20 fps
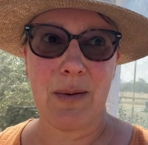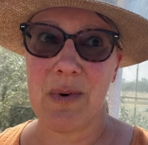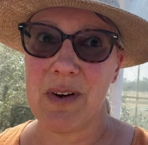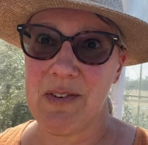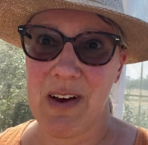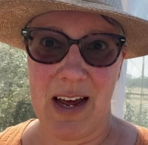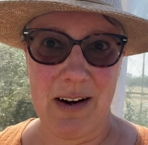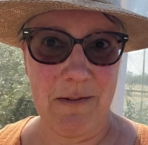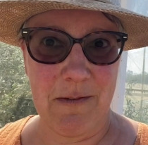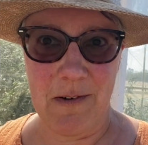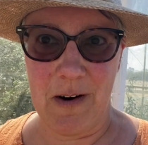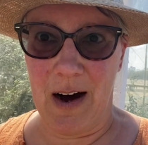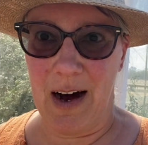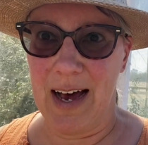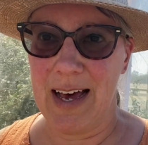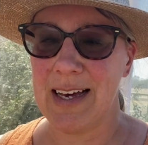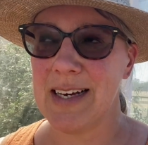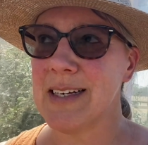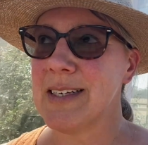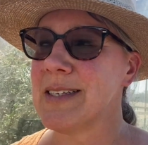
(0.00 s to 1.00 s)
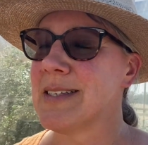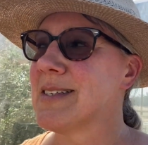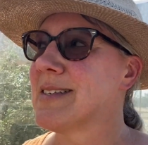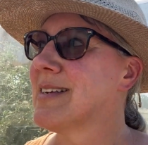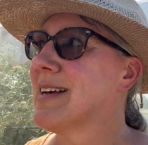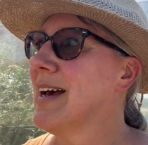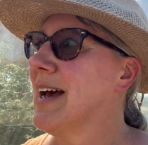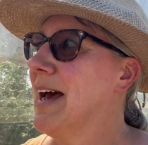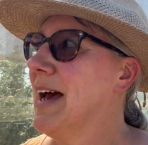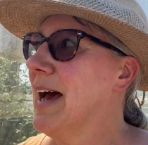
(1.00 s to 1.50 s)
We've had fires.
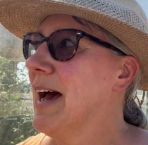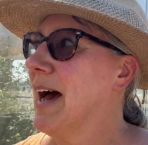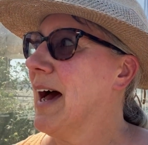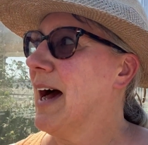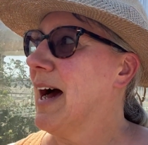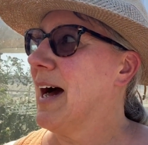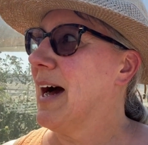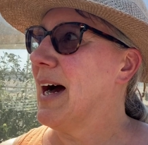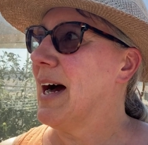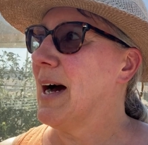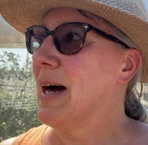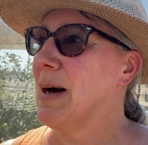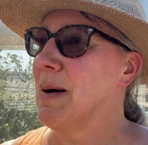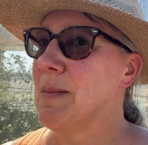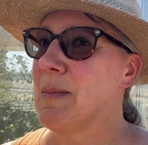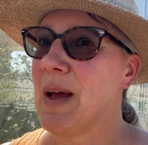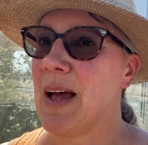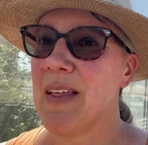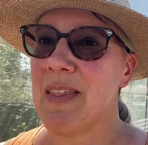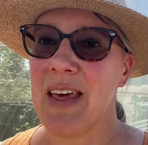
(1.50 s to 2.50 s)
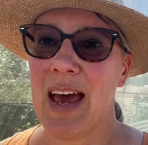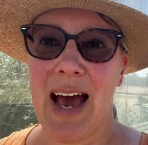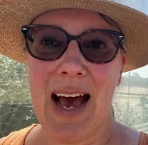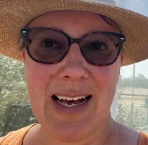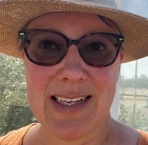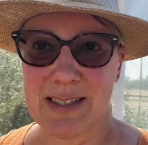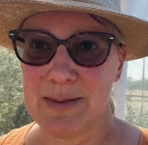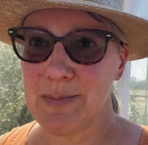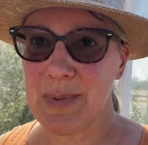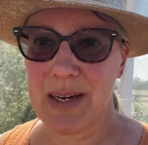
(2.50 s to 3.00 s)
There
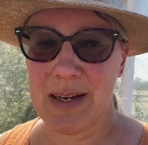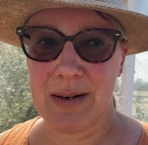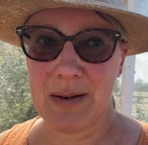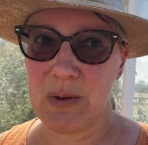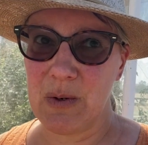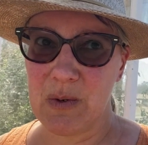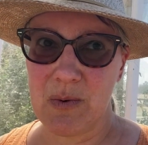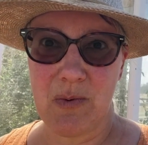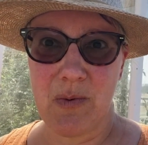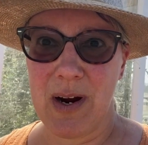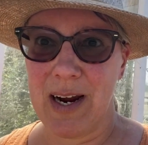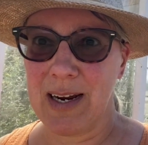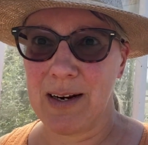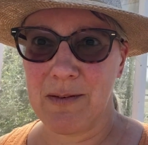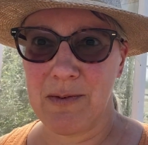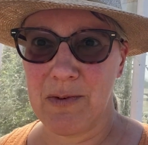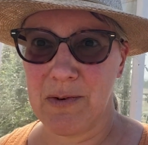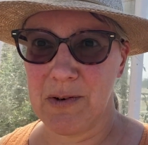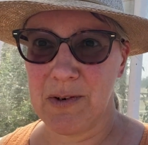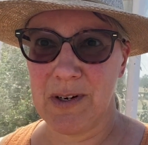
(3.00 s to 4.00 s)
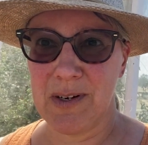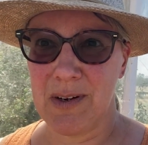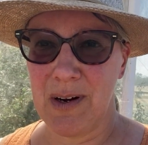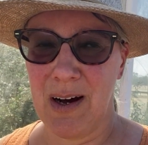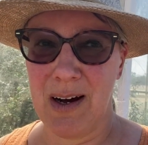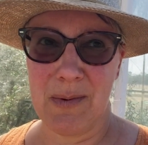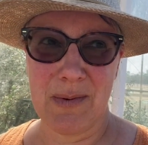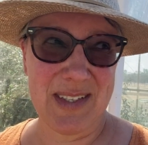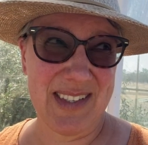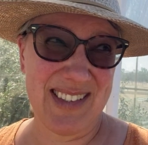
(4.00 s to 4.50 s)
hasn't been good rain for,
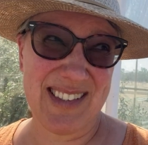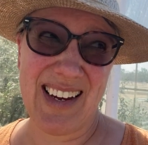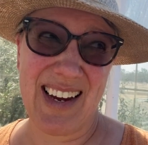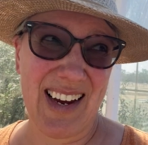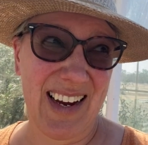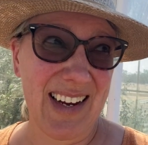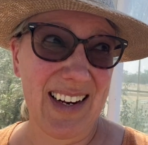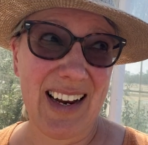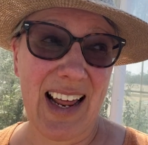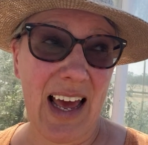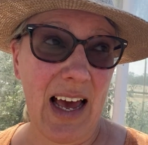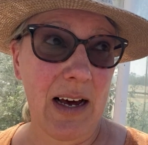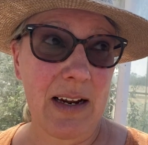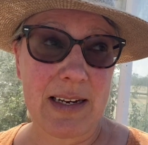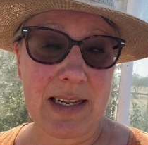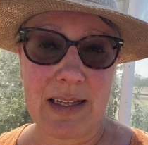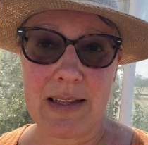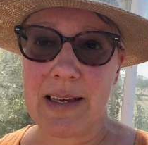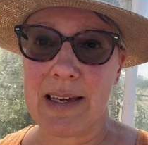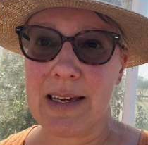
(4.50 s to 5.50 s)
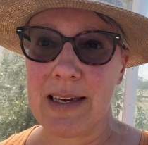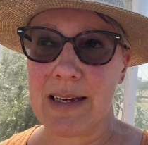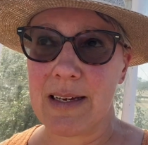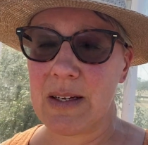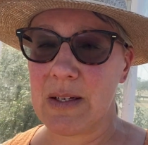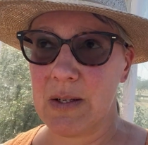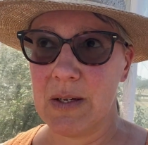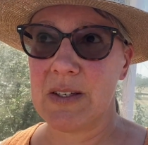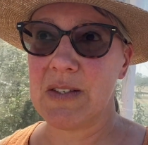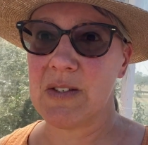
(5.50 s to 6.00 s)
I would say now, nearly
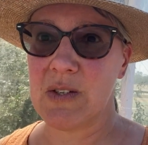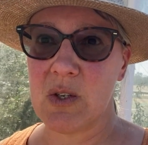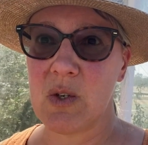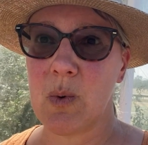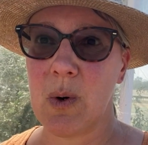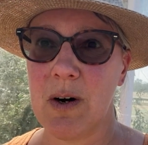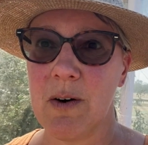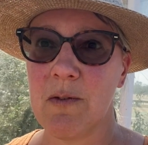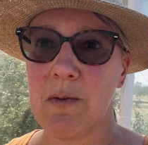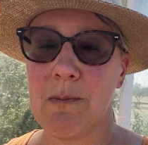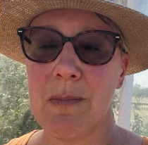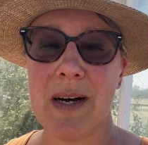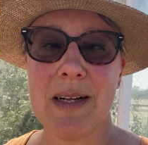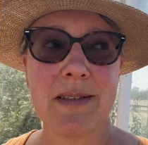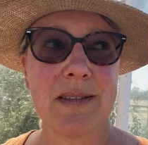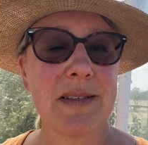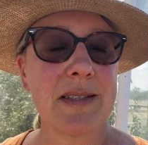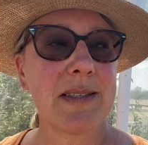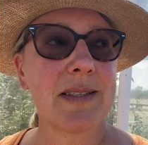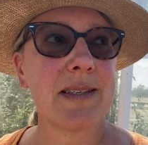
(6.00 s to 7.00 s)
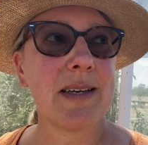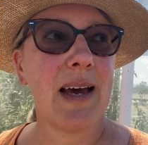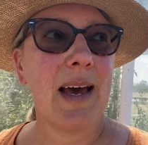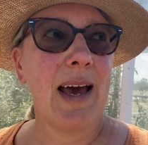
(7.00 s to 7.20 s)
close to 12 months.